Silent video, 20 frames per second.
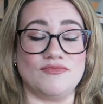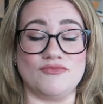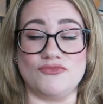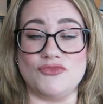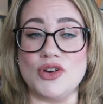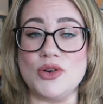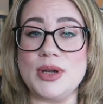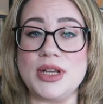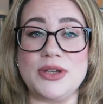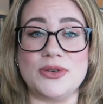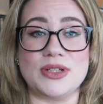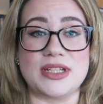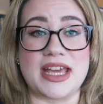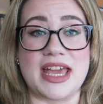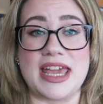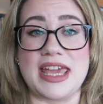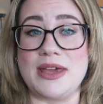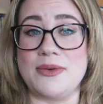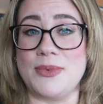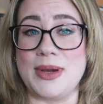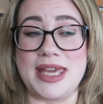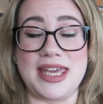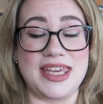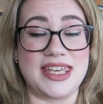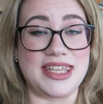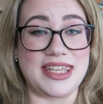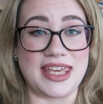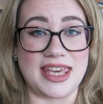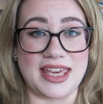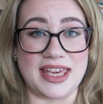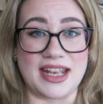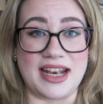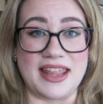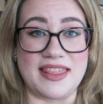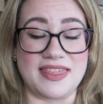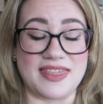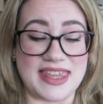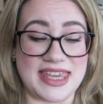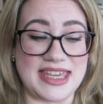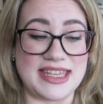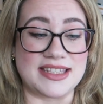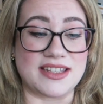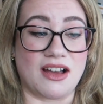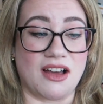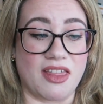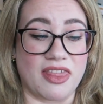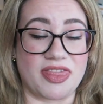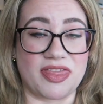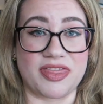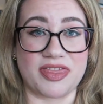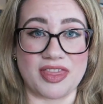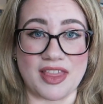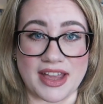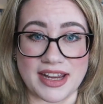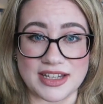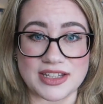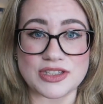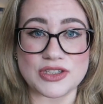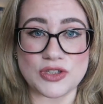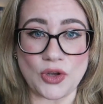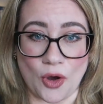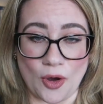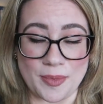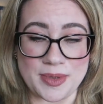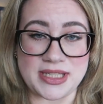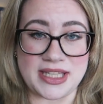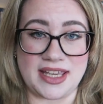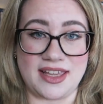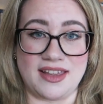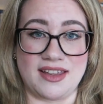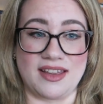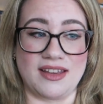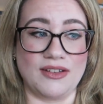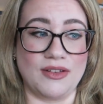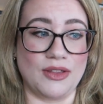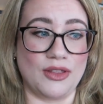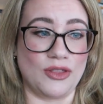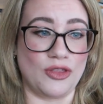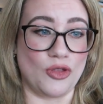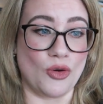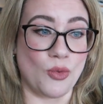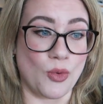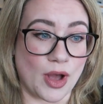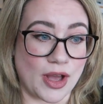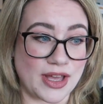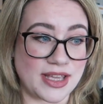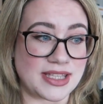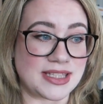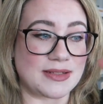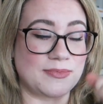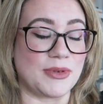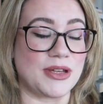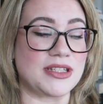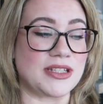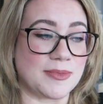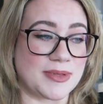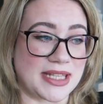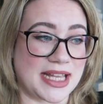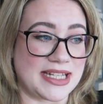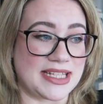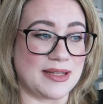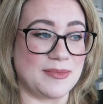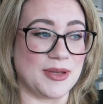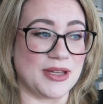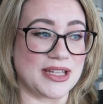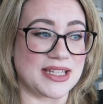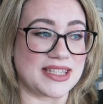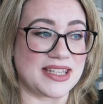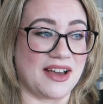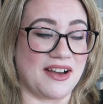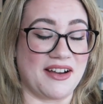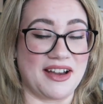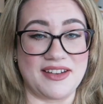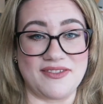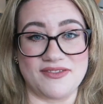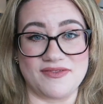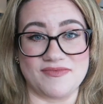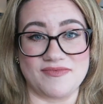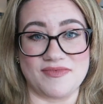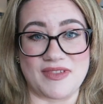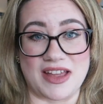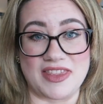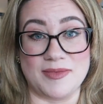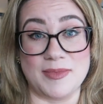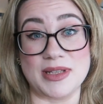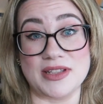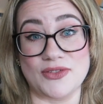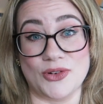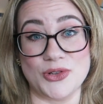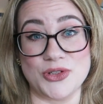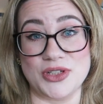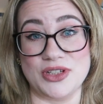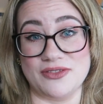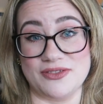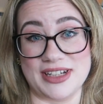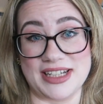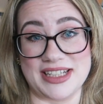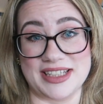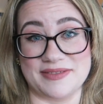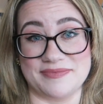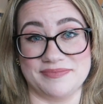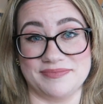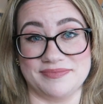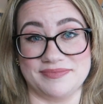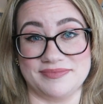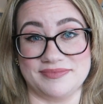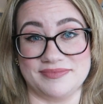ruin your day, week, year, like these are like top tier, the worst, most upsetting books that I've had the misfortune of reading.